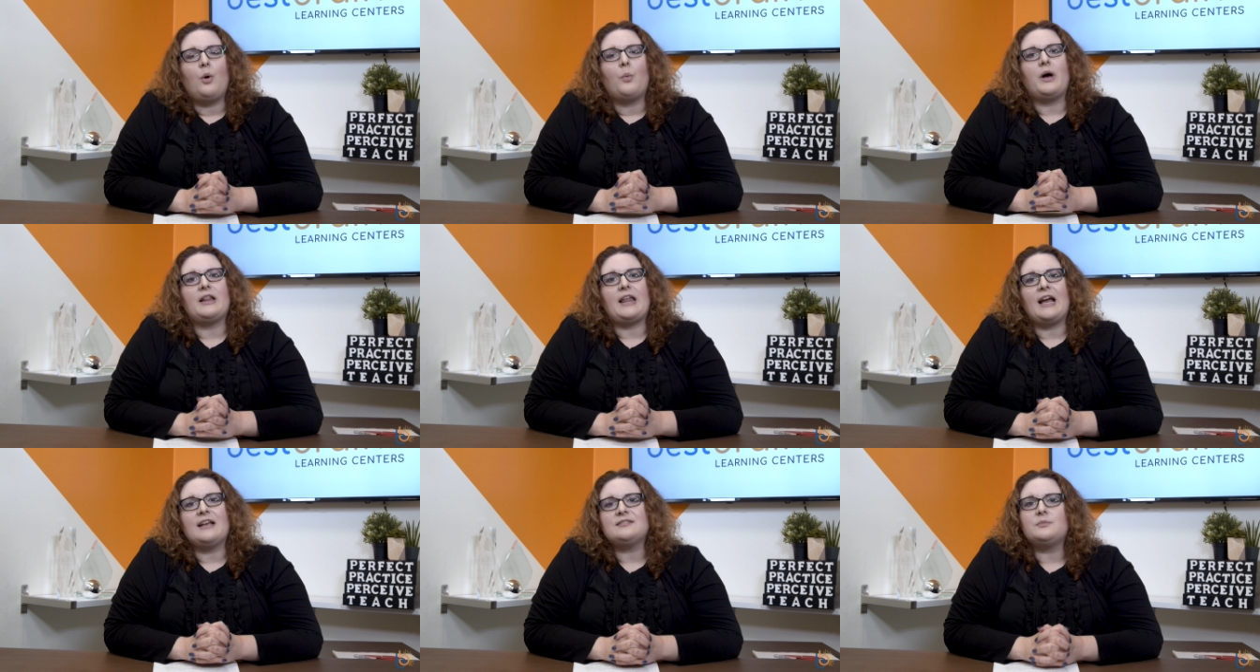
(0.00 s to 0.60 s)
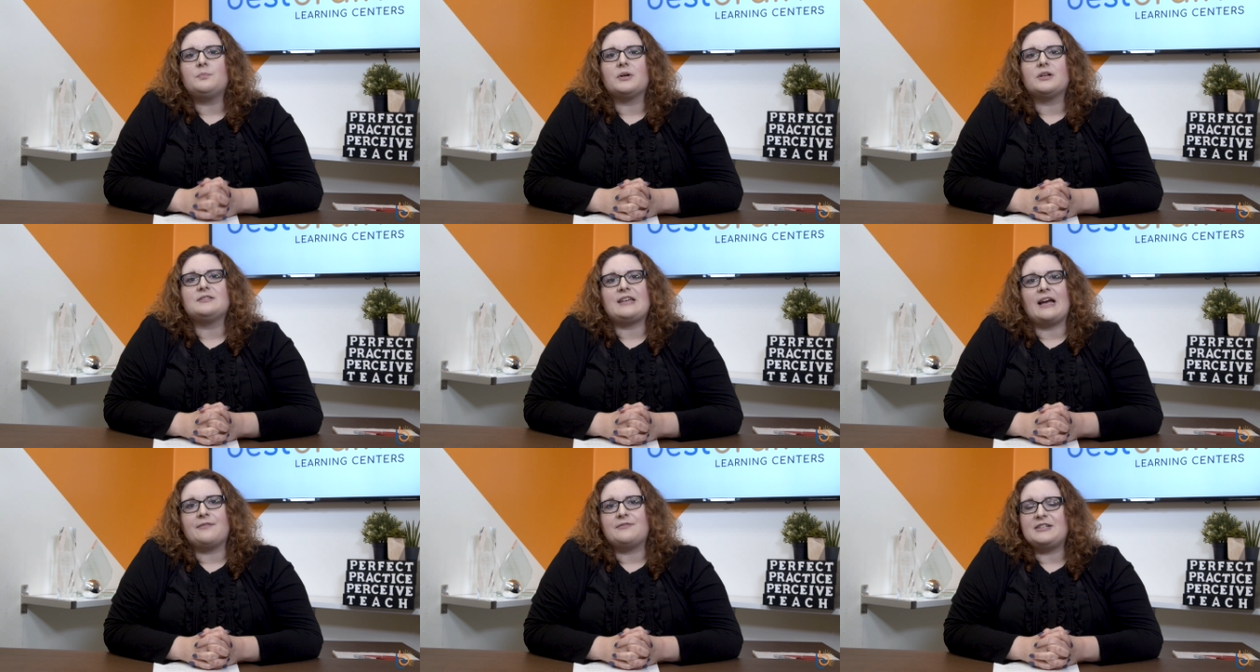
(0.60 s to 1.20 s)
While acid
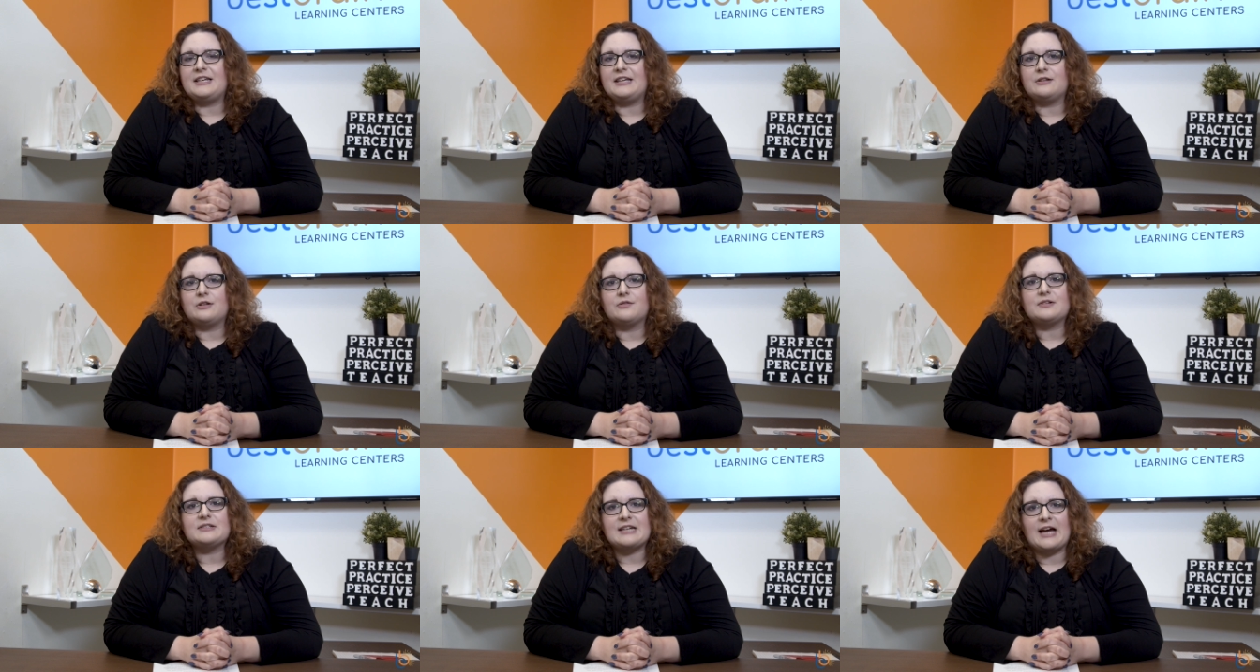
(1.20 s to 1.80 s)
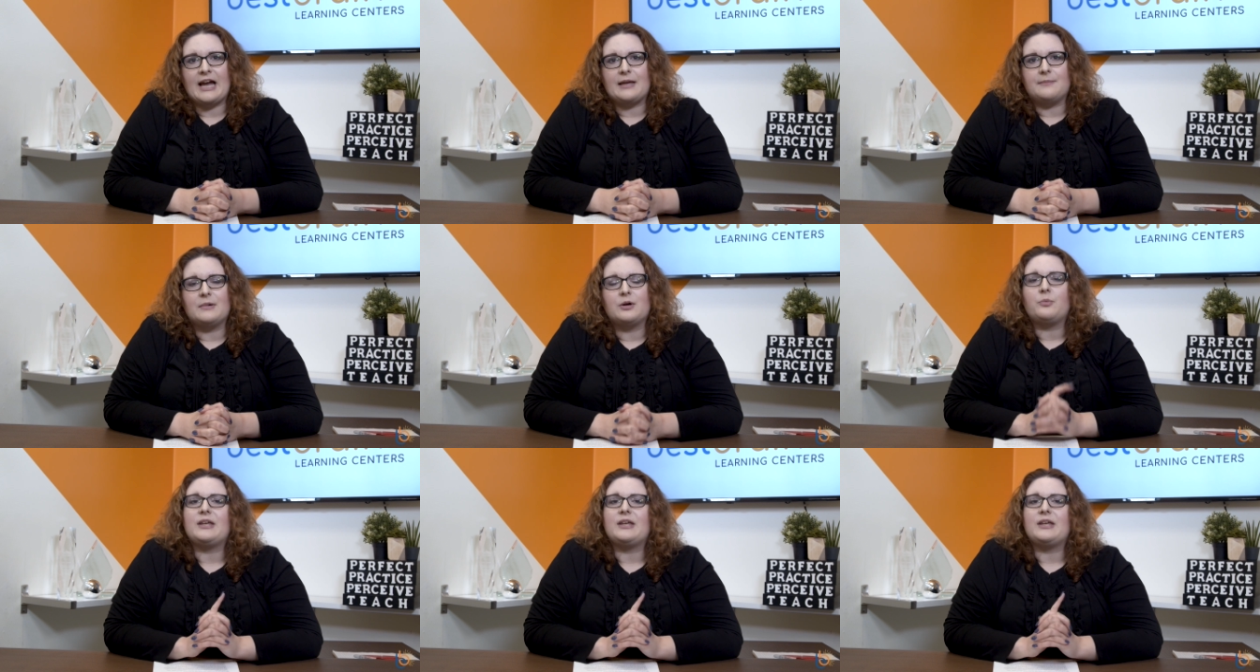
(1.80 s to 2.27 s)
burns have to heal over time,